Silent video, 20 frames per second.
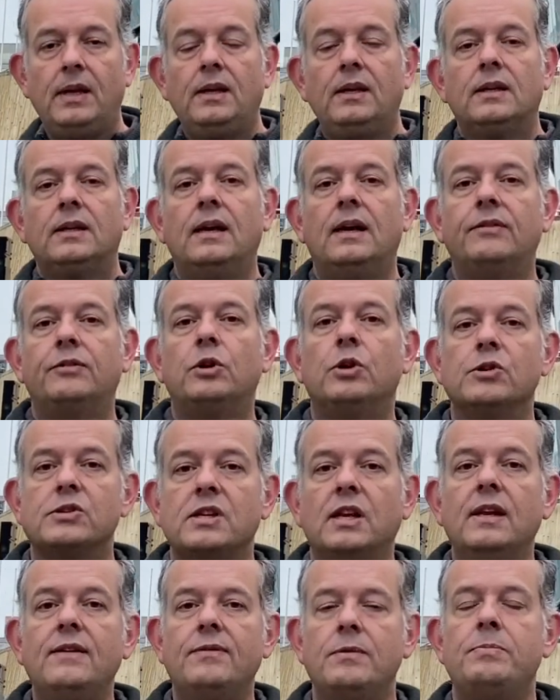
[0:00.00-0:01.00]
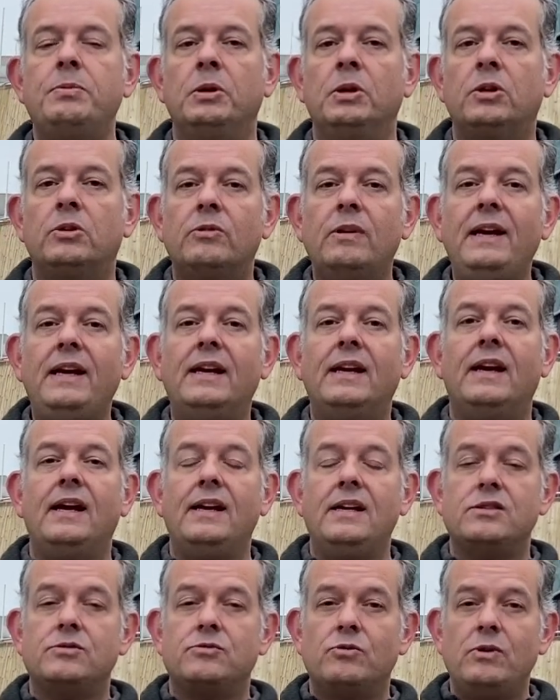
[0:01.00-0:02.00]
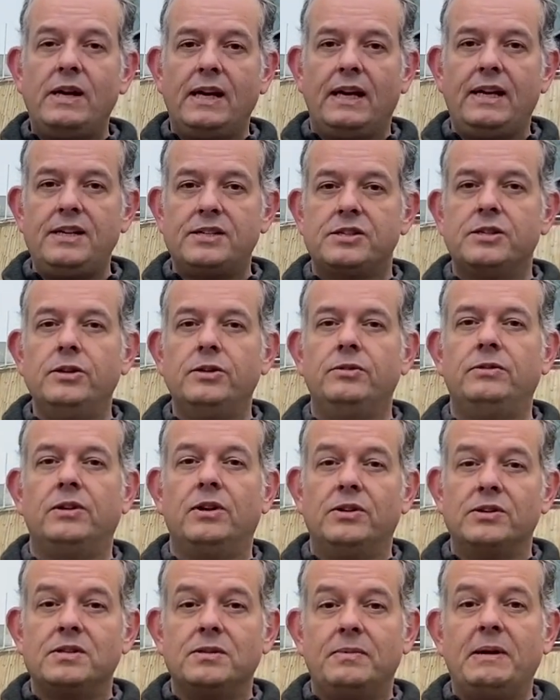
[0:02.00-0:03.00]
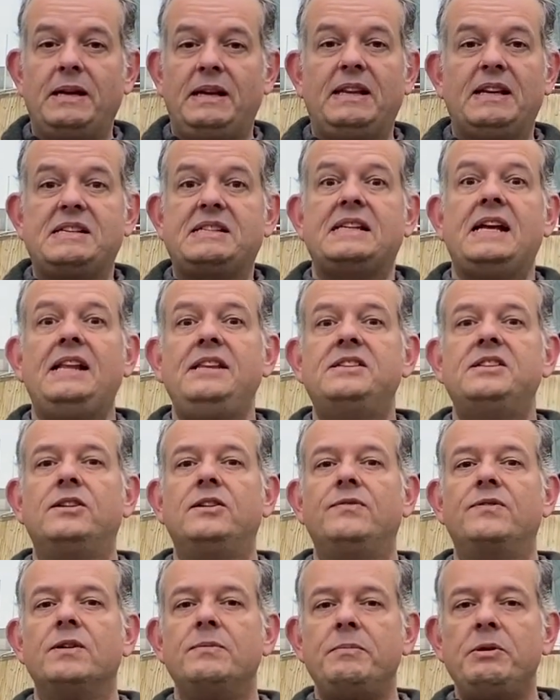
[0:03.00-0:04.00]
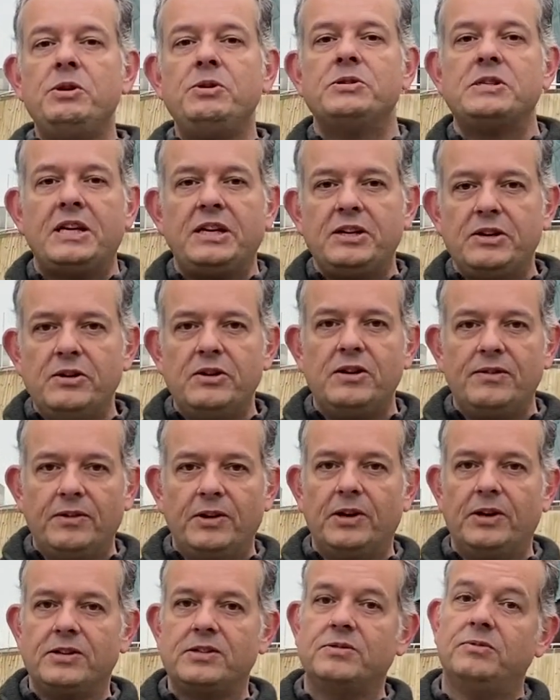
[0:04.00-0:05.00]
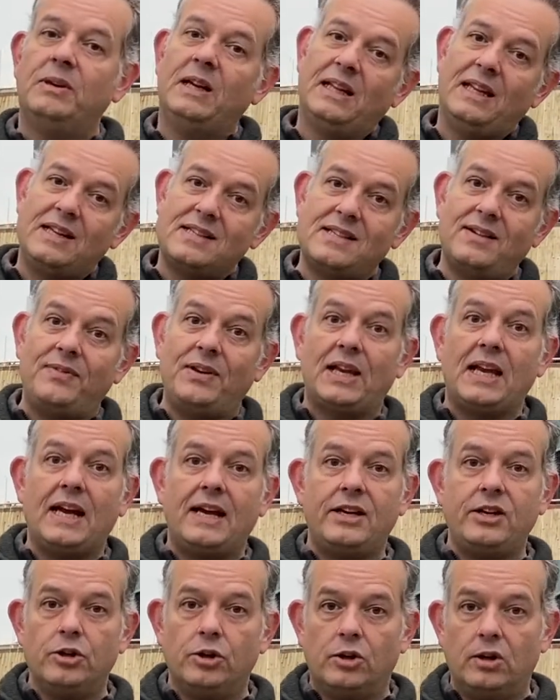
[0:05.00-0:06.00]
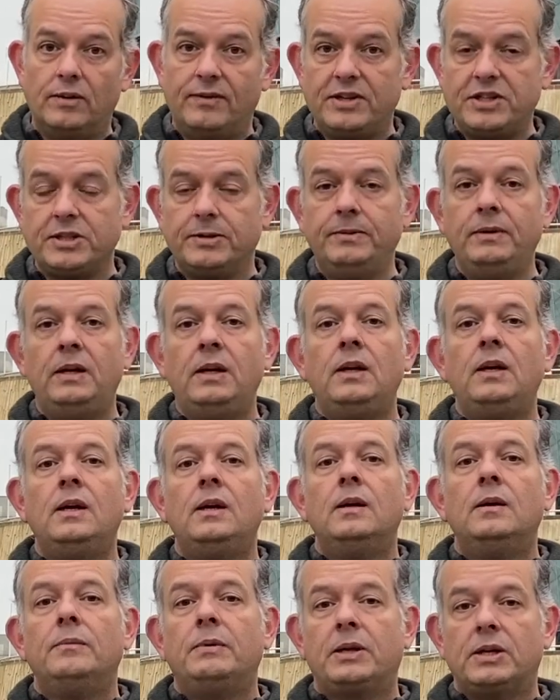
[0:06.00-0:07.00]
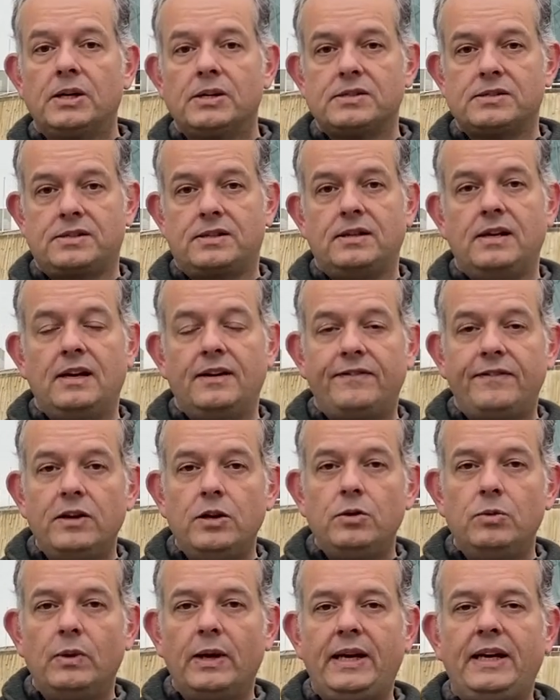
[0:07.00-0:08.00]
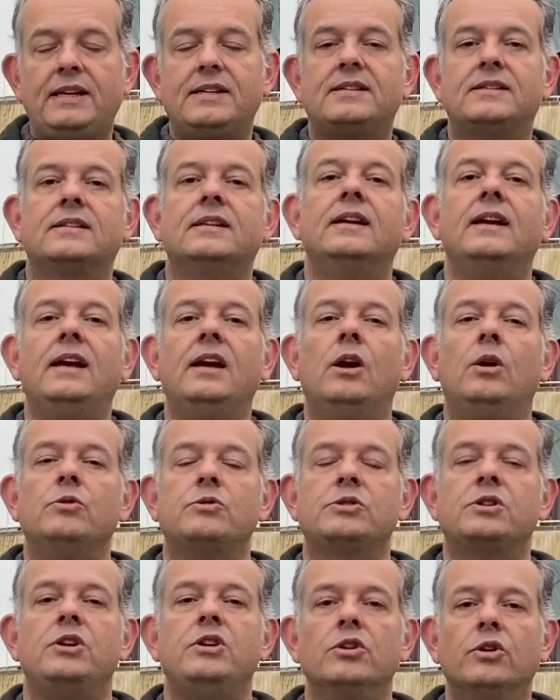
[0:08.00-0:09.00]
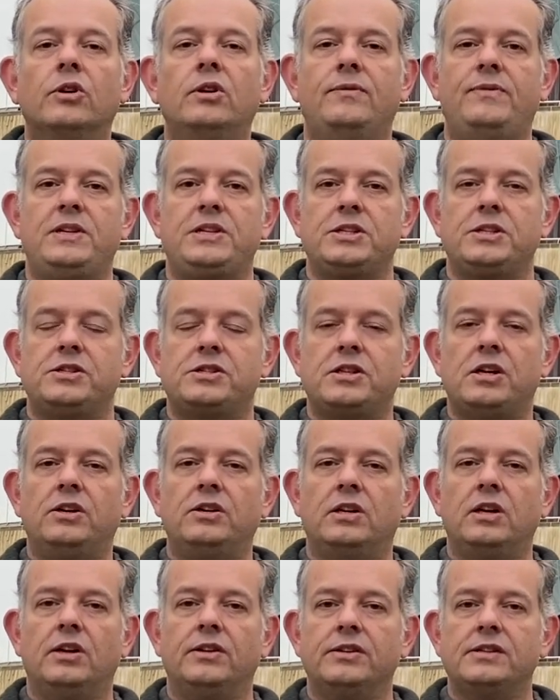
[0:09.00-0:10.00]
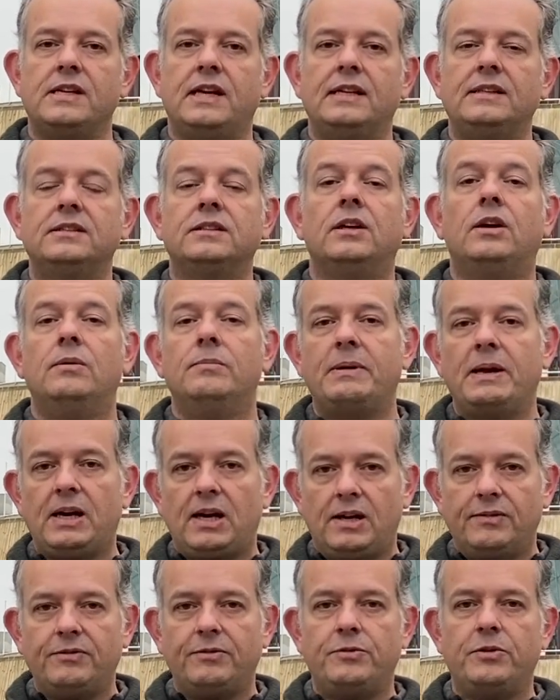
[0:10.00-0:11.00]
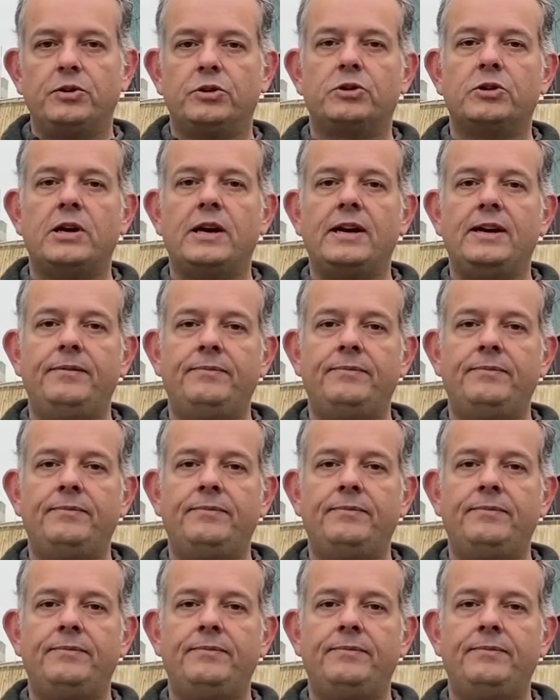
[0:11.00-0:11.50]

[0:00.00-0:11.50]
Now, of course, the Liverpool Arena is really soon going to be the centre of the music universe. Well, that's if you like Eurovision, because in a few weeks it hosts the Eurovision Song Contest on behalf of Ukraine.